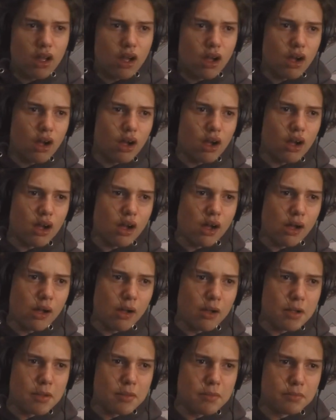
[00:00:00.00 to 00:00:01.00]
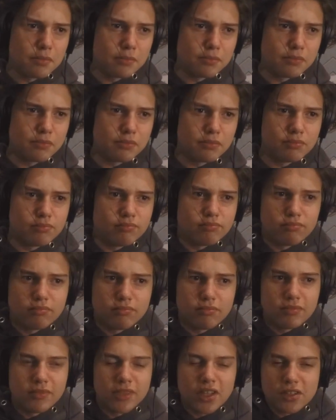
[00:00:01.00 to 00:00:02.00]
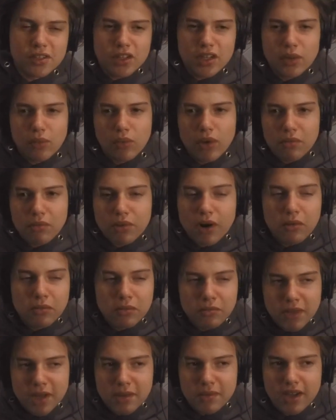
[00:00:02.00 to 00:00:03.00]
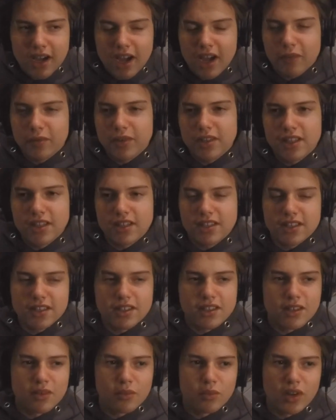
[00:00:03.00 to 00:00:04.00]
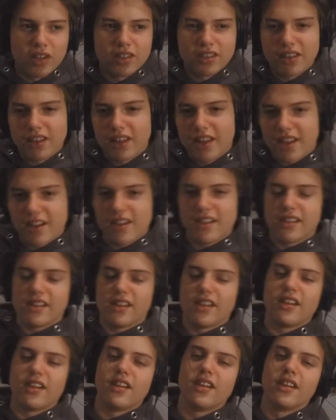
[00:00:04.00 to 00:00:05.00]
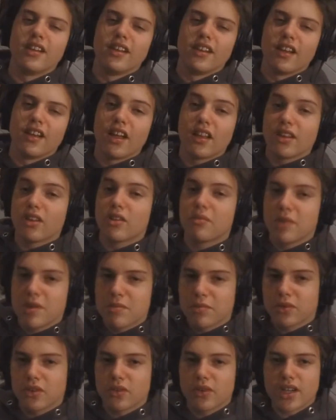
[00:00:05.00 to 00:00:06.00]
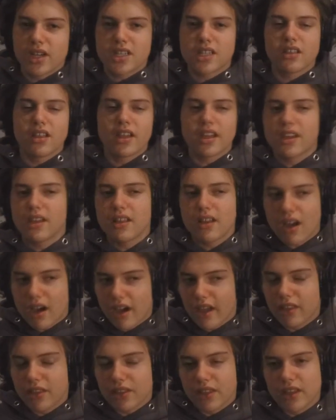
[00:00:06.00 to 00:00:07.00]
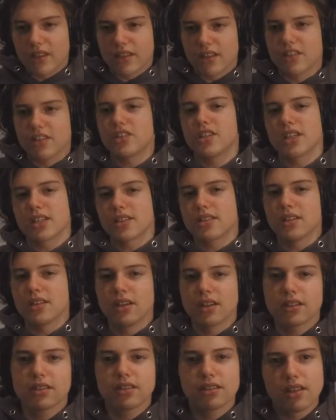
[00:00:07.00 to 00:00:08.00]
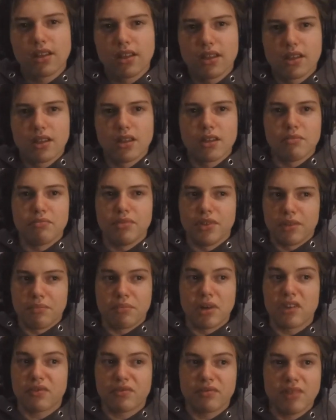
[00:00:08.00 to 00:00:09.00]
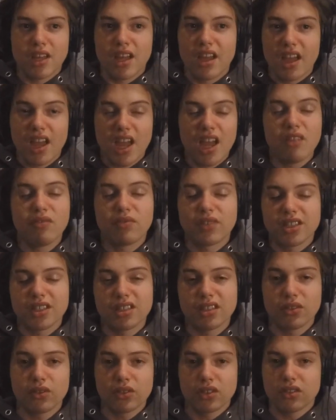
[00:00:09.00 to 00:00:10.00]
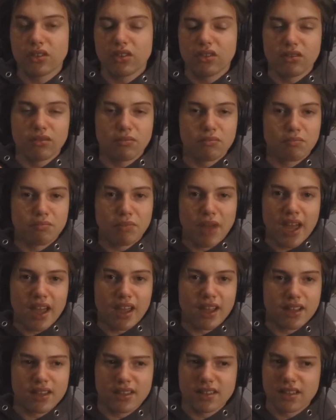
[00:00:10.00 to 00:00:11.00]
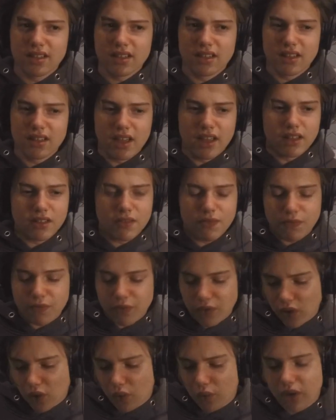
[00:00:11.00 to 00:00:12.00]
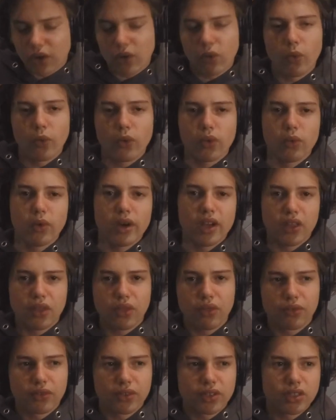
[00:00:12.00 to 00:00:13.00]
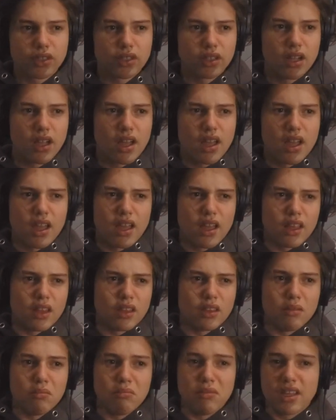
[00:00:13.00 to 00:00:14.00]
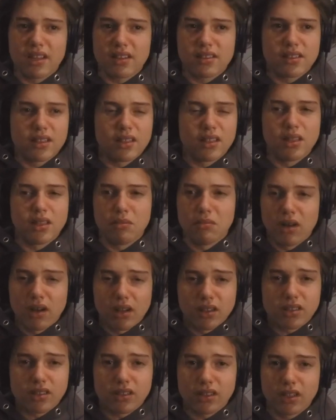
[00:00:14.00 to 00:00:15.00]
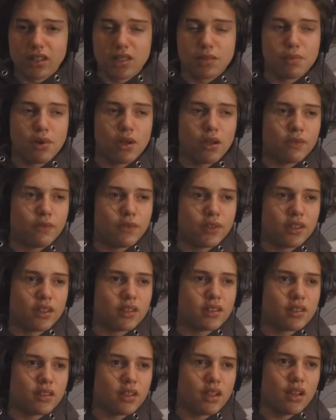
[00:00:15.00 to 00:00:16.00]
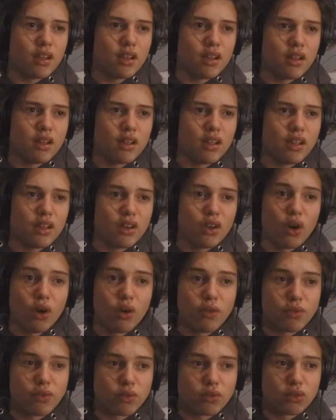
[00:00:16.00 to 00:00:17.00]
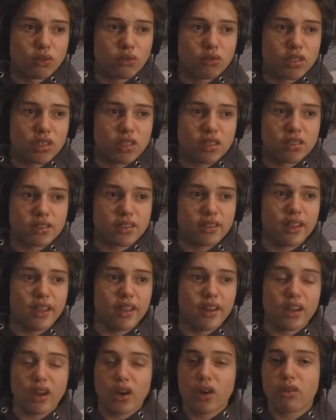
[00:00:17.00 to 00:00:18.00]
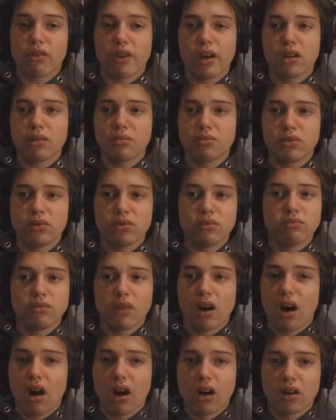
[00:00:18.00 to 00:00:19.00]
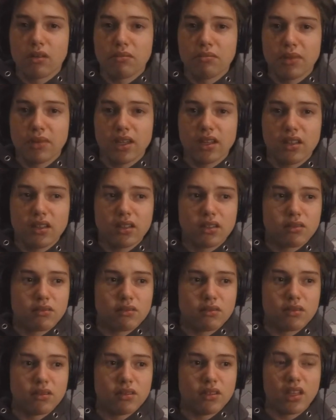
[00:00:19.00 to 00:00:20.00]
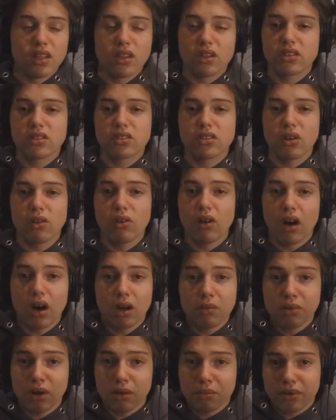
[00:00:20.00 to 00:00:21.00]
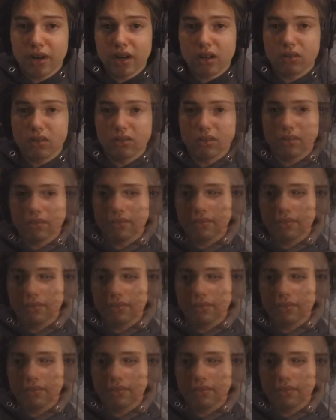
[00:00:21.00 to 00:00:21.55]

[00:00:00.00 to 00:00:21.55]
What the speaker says: There's only one problem maybe I have with this is Wonderland. A lot of people do actually like it. I think that track sucks. But apart from that, every single song bangs. It's fluent all the way through. The mixing and the mastering is perfect. And overall, just an incredible R&B, neo-soul, art pop record.